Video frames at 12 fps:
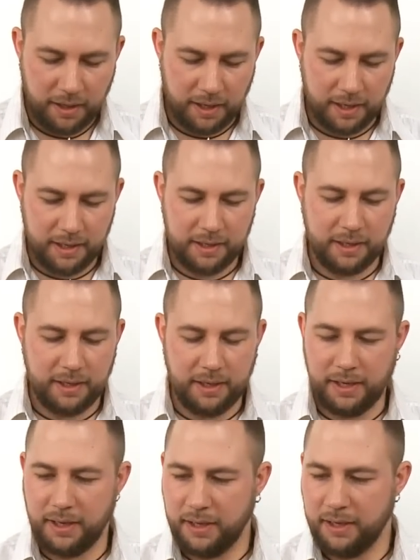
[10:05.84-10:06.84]
And
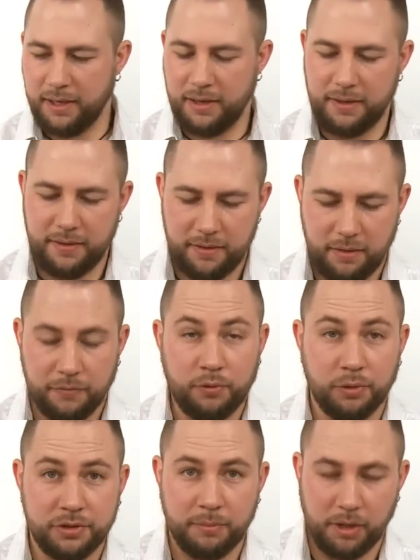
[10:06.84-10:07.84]
uh, of
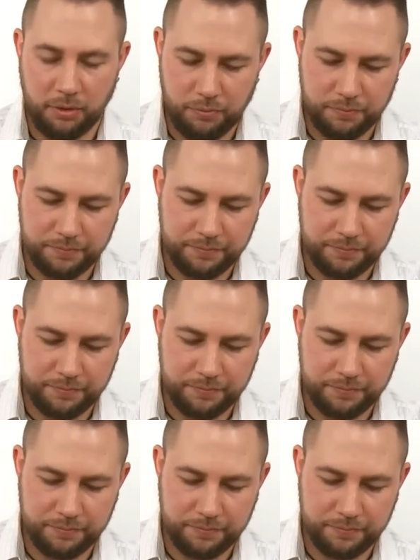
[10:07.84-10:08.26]
course some glue.